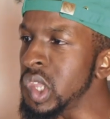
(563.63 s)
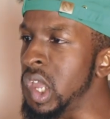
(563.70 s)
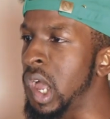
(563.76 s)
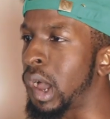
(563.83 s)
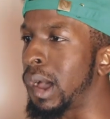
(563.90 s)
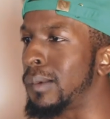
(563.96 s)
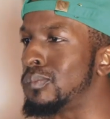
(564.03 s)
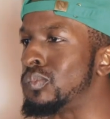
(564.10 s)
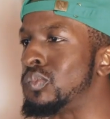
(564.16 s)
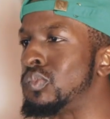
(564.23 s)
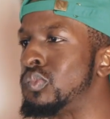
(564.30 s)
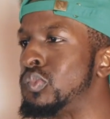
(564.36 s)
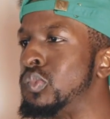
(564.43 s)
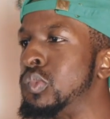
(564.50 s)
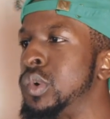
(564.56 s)

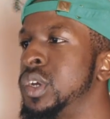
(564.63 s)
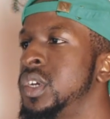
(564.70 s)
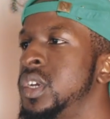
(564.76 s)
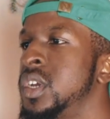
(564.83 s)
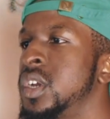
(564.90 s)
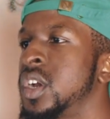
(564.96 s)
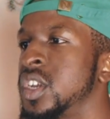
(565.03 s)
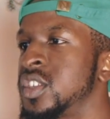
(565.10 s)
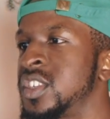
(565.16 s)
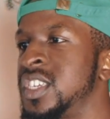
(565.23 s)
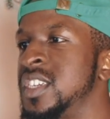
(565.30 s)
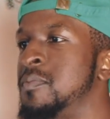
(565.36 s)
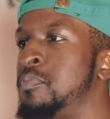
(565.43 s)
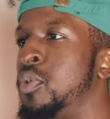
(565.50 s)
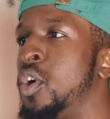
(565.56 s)
Let's
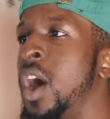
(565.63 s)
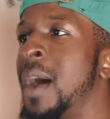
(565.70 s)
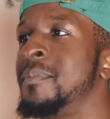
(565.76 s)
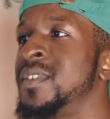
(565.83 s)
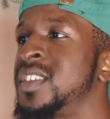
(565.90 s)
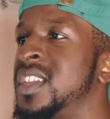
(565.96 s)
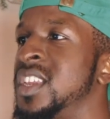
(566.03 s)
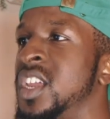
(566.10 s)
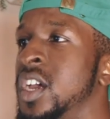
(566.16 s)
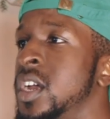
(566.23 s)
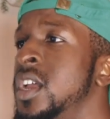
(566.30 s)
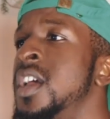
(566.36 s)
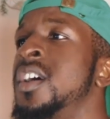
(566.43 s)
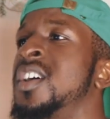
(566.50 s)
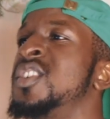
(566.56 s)
see,
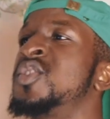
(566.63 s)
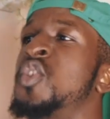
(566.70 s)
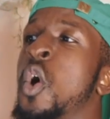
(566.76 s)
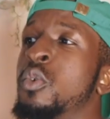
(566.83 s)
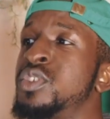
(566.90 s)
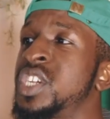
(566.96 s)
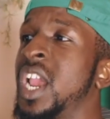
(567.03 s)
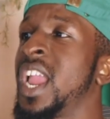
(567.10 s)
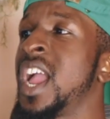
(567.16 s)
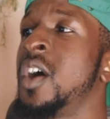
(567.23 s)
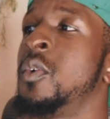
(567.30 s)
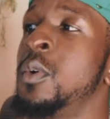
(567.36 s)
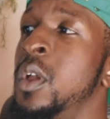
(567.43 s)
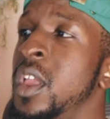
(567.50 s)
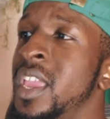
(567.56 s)
let's go check
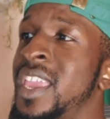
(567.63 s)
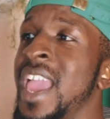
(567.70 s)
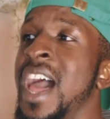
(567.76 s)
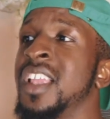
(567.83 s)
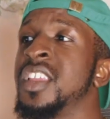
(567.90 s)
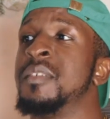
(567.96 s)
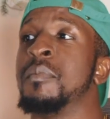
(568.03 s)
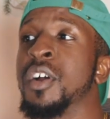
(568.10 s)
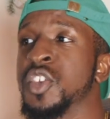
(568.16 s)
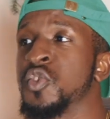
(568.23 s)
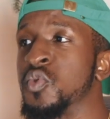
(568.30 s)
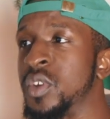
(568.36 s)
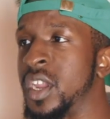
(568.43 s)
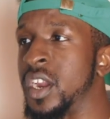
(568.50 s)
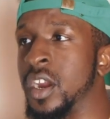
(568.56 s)
out Kali
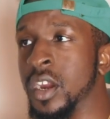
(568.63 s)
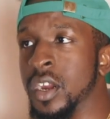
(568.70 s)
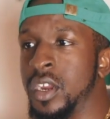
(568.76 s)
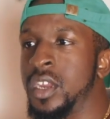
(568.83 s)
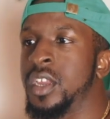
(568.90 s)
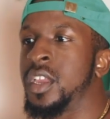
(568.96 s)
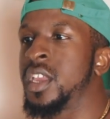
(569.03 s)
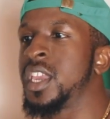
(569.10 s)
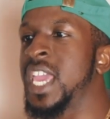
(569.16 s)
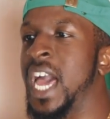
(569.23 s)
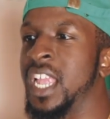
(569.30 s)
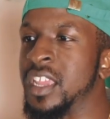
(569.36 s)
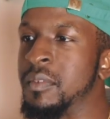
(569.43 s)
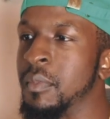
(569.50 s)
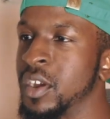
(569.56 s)
Muscle here.
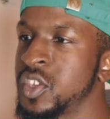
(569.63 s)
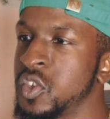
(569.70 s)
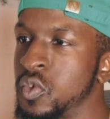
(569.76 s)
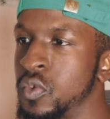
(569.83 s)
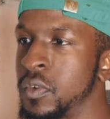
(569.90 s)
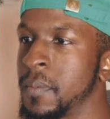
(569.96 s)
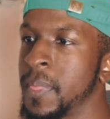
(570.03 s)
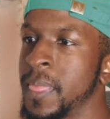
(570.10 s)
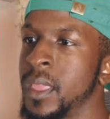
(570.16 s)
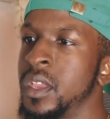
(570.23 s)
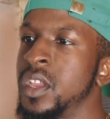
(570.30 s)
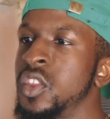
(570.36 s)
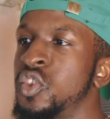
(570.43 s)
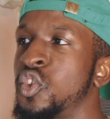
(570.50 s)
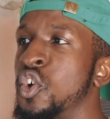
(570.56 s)
Kali Muscle,
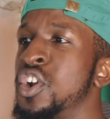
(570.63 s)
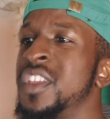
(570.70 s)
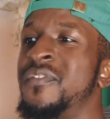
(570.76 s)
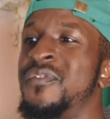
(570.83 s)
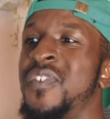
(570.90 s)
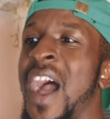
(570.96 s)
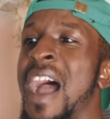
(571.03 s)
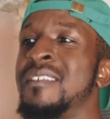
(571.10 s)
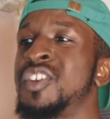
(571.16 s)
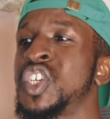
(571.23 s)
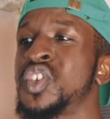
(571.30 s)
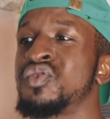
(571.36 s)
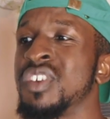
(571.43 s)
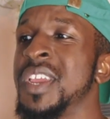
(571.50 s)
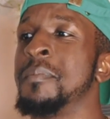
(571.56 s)
35
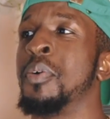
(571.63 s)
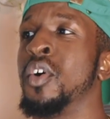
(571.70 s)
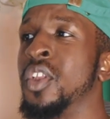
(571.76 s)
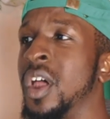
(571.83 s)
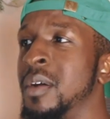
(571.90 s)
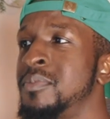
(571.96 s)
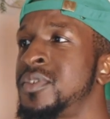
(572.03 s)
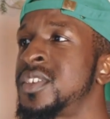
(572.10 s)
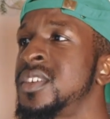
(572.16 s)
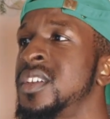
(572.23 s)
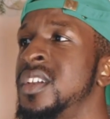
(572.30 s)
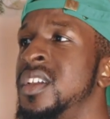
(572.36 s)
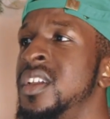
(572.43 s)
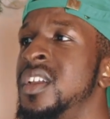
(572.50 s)
straight pull-ups.